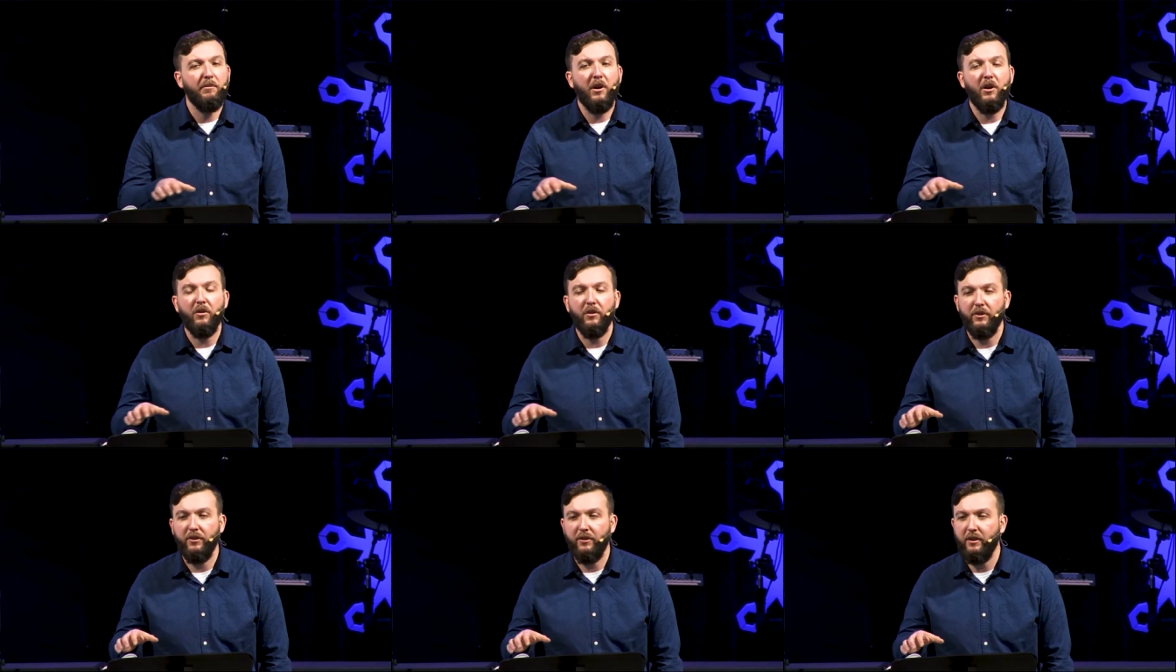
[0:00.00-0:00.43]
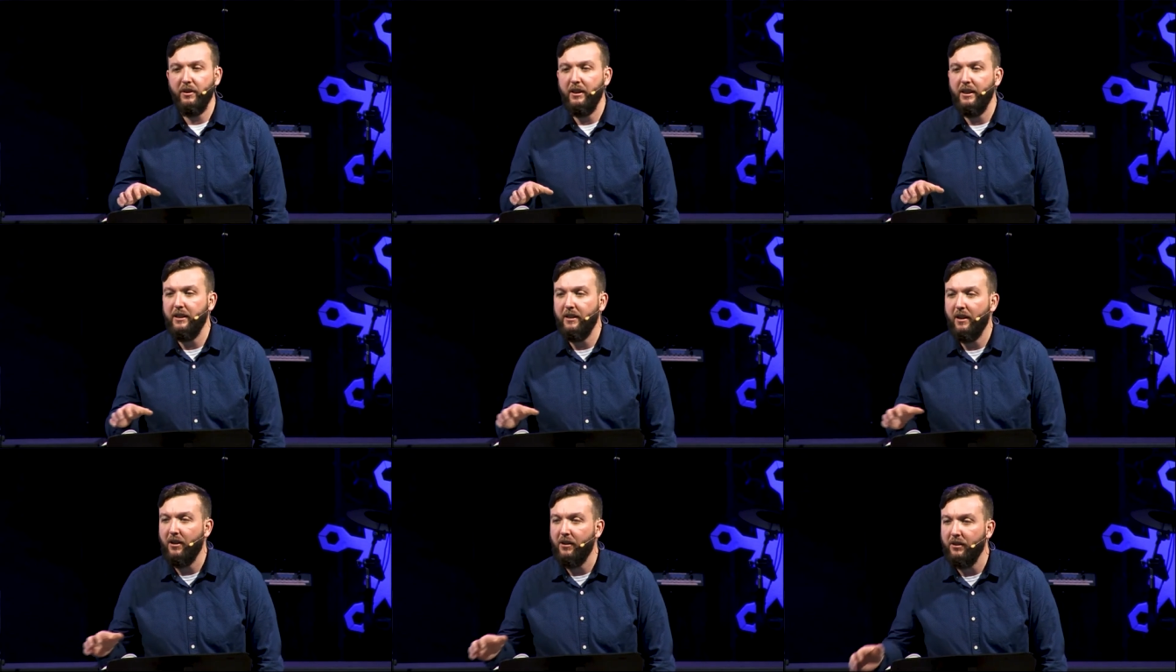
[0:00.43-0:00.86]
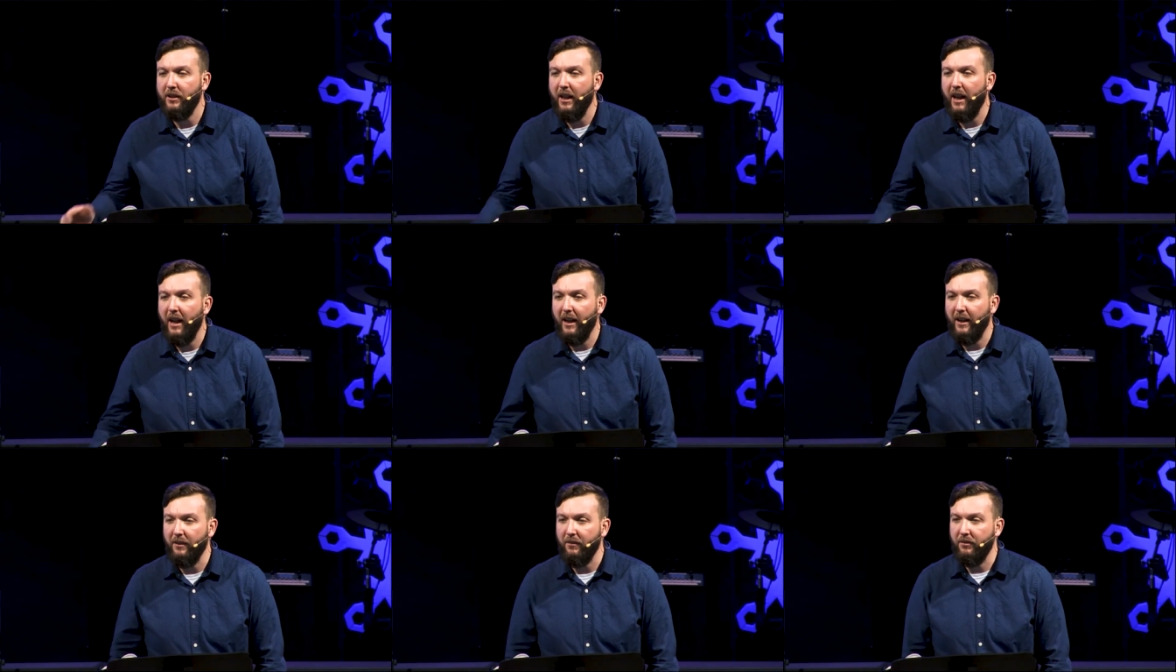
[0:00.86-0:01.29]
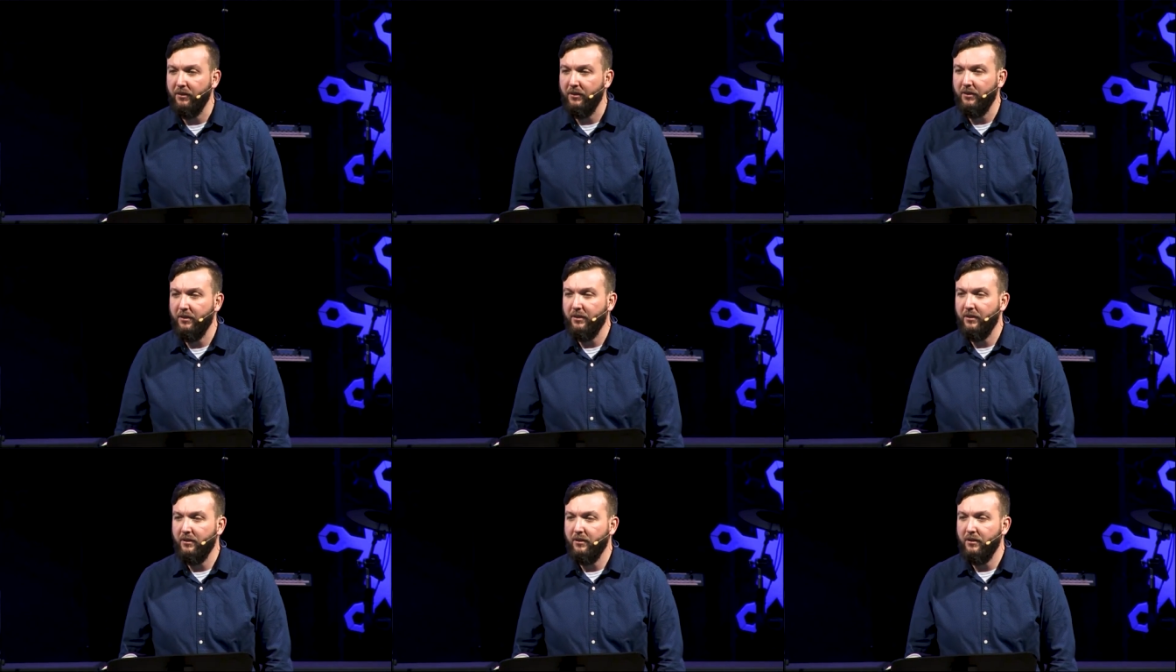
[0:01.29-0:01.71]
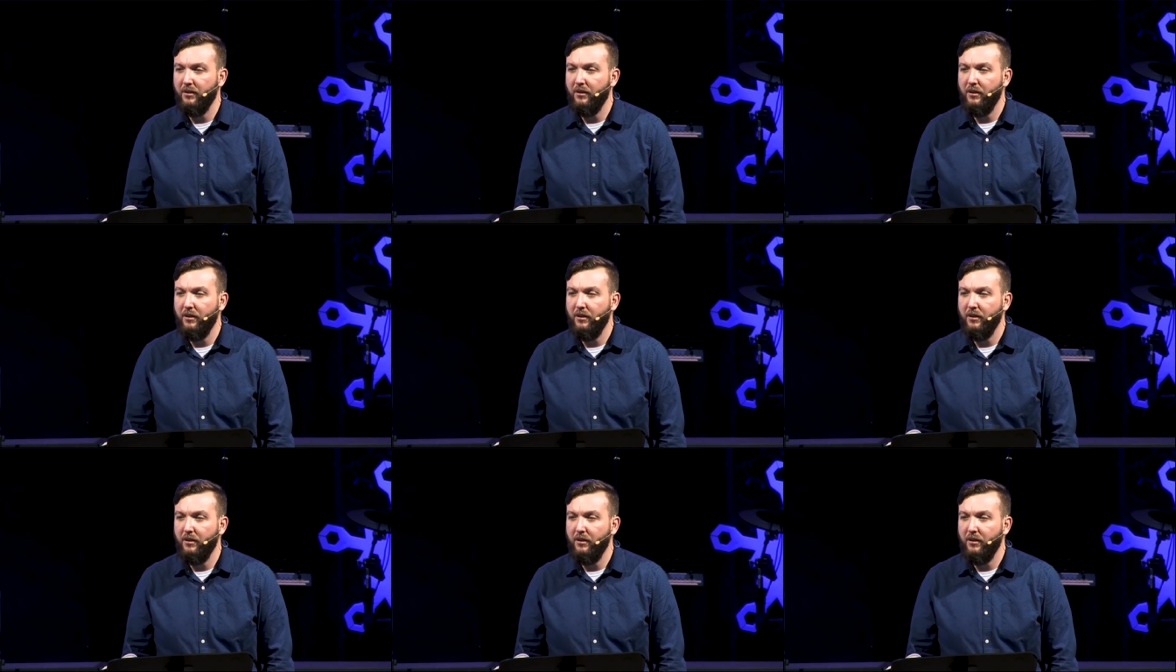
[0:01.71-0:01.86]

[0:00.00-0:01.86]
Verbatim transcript: most in our lives?